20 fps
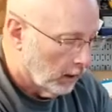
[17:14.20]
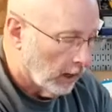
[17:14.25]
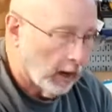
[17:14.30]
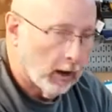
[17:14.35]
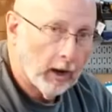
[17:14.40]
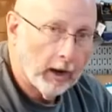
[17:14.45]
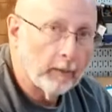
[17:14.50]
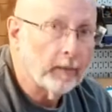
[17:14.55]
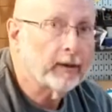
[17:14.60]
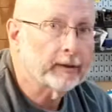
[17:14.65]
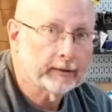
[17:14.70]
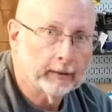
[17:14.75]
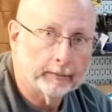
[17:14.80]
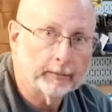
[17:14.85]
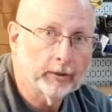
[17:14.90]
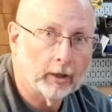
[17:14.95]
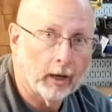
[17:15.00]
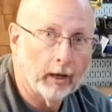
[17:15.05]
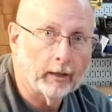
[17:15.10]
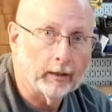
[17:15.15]
I want them
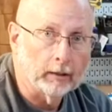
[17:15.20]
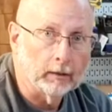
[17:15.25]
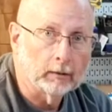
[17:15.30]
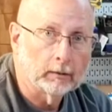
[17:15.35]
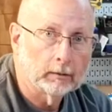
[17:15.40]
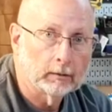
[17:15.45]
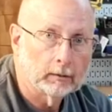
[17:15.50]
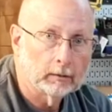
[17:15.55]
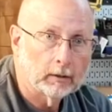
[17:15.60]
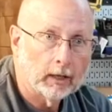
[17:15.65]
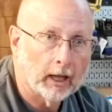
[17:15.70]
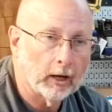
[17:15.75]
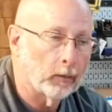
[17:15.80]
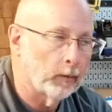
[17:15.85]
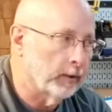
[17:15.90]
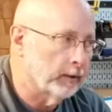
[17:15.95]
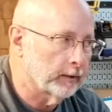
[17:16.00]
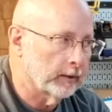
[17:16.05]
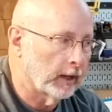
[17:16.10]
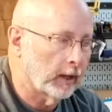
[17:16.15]
tight. I don't
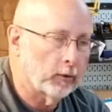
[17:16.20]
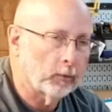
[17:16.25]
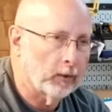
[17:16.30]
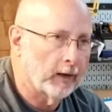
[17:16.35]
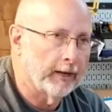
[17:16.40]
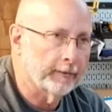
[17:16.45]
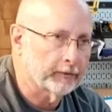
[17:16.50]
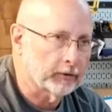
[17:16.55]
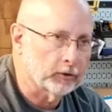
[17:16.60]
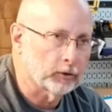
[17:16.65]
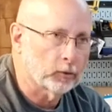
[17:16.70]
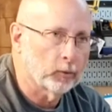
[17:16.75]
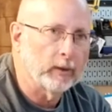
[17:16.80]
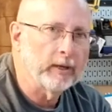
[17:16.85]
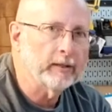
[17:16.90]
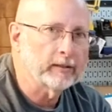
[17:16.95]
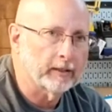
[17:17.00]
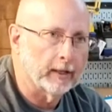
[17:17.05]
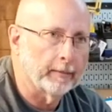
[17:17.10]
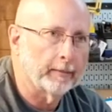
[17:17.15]
want to have to
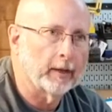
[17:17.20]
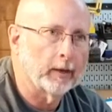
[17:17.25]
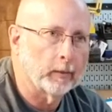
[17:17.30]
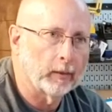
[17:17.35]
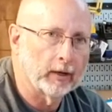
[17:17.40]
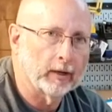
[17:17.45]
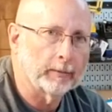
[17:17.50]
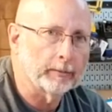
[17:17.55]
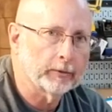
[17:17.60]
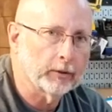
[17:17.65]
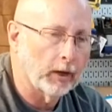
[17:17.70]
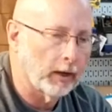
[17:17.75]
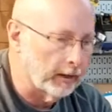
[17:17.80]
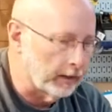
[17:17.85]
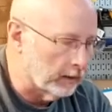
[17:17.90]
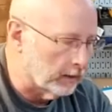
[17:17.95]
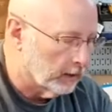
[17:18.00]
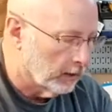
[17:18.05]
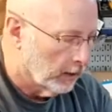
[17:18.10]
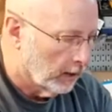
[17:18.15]
squeeze them. I want them tight.
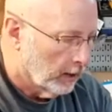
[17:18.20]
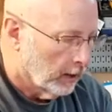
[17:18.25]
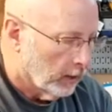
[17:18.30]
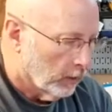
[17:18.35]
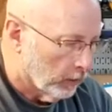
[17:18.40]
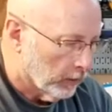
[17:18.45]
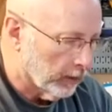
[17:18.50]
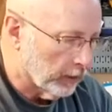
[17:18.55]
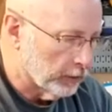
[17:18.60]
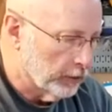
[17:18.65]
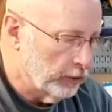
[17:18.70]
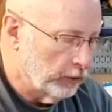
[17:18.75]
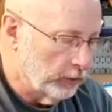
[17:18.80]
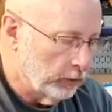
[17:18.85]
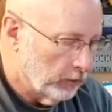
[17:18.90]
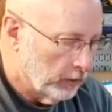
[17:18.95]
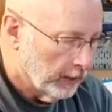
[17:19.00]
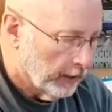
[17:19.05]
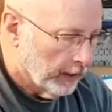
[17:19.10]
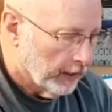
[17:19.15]
What I'll do
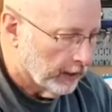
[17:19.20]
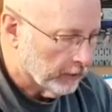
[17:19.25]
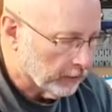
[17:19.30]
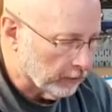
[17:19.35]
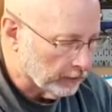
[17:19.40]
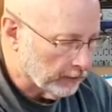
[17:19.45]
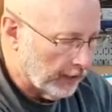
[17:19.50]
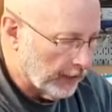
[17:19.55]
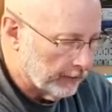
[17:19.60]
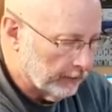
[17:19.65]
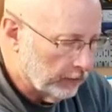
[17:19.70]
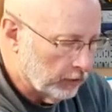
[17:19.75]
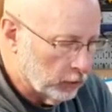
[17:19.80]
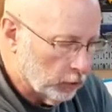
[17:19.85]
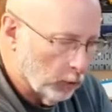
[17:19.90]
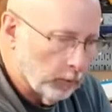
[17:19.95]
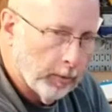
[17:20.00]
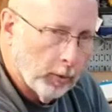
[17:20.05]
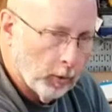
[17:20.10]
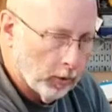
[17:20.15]
is I'll take these 2
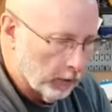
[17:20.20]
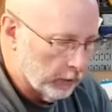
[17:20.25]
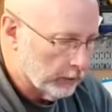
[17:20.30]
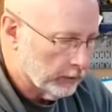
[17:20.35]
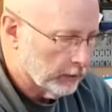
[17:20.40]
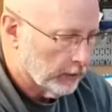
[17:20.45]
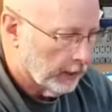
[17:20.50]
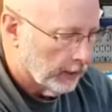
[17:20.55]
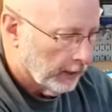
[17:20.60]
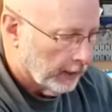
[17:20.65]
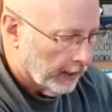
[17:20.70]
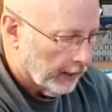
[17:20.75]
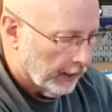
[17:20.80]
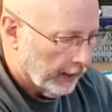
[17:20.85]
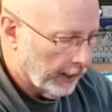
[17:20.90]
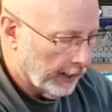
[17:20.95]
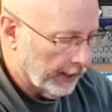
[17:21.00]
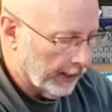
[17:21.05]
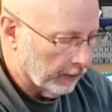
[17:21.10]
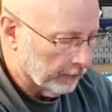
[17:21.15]
boards
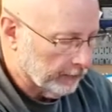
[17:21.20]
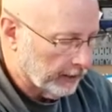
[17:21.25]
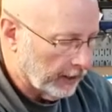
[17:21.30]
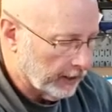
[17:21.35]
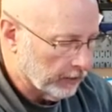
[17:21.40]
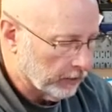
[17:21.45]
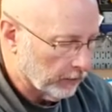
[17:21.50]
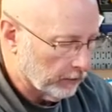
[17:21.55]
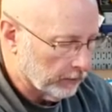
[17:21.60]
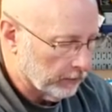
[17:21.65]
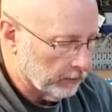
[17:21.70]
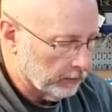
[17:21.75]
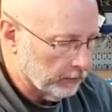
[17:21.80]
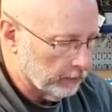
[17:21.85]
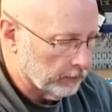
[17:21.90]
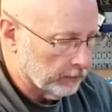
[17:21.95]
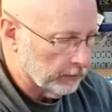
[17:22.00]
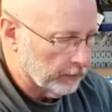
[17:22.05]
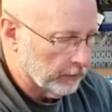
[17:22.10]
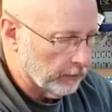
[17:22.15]
and I'll take their
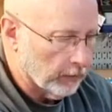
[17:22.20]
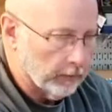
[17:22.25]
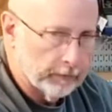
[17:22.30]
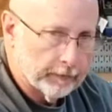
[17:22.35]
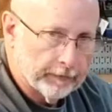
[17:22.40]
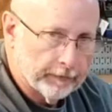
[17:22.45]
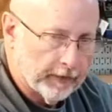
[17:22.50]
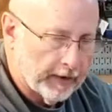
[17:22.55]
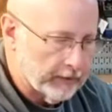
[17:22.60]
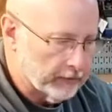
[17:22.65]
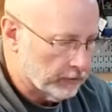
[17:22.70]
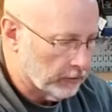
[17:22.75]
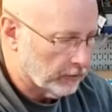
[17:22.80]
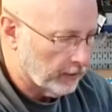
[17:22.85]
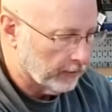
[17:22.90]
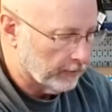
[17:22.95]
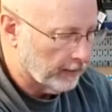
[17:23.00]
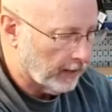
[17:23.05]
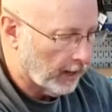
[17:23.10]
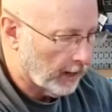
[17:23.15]
faces on
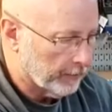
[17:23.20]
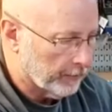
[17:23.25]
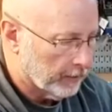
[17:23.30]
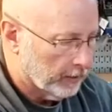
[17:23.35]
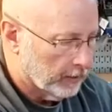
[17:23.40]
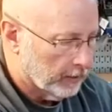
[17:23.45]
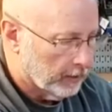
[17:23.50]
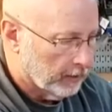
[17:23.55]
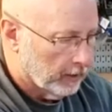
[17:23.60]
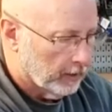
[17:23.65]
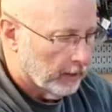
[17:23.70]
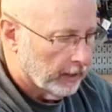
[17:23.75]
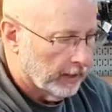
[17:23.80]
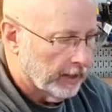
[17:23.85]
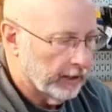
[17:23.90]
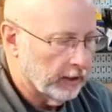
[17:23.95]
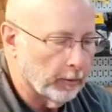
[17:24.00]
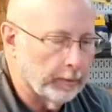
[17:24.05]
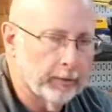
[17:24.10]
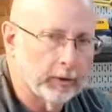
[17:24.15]
top and
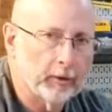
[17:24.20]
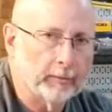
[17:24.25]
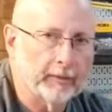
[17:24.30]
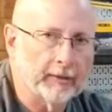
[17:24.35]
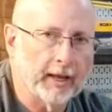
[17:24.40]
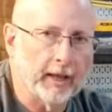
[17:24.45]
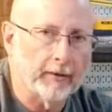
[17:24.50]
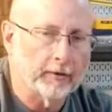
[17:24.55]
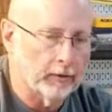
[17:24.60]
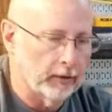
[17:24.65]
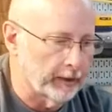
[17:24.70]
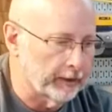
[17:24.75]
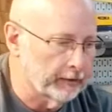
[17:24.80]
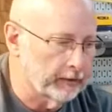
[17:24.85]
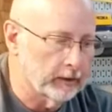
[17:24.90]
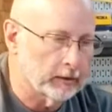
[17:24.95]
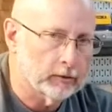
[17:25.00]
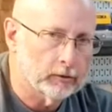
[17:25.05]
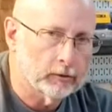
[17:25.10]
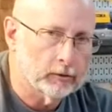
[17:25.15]
I'll put them together like
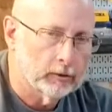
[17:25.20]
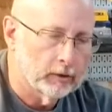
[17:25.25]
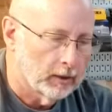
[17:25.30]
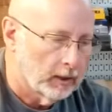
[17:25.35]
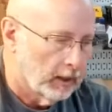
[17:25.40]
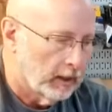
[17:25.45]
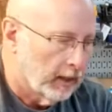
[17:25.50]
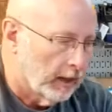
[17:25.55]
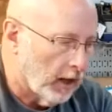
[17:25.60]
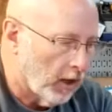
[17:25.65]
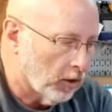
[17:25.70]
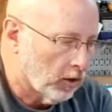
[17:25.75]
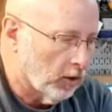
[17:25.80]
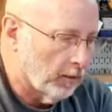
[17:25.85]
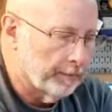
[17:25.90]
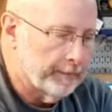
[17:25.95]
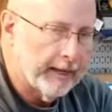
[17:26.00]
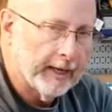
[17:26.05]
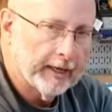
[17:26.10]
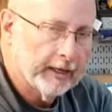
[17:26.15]
this. I'll come
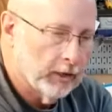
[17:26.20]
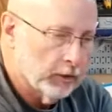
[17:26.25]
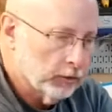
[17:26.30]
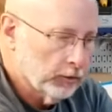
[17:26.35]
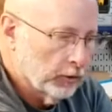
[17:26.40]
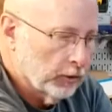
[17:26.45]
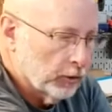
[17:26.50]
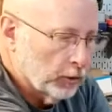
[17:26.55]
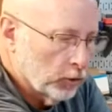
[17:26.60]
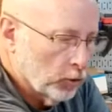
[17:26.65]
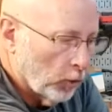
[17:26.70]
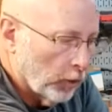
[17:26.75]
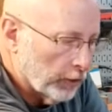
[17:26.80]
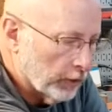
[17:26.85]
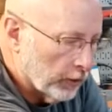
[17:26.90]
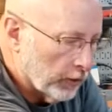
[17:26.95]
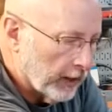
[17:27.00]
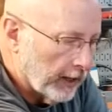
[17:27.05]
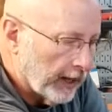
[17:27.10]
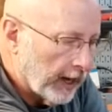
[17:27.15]
back here to the
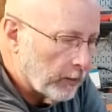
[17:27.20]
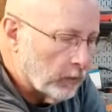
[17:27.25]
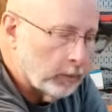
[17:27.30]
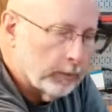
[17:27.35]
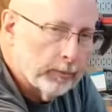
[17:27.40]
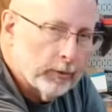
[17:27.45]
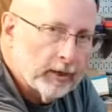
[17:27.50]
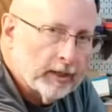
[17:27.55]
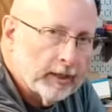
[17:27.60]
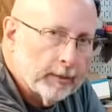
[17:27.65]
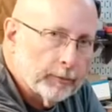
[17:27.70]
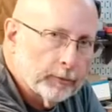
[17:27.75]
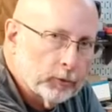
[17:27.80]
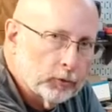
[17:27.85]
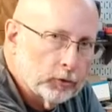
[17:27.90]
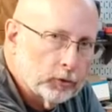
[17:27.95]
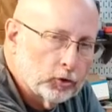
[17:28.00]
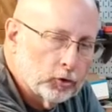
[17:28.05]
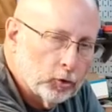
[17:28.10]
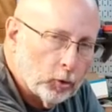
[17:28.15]
joiner and I will bring them through the
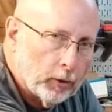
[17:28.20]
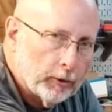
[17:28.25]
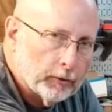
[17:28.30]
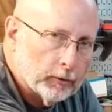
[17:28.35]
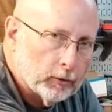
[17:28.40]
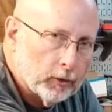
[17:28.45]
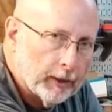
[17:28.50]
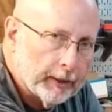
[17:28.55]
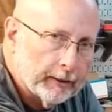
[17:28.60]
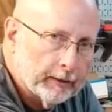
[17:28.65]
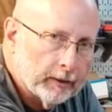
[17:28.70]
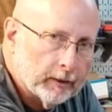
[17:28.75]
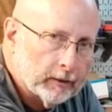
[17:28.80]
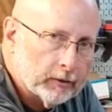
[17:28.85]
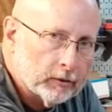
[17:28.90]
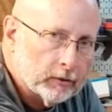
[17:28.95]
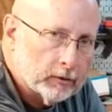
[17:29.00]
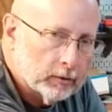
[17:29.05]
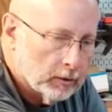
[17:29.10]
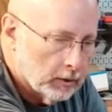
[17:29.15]
joiner like
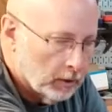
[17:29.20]
this,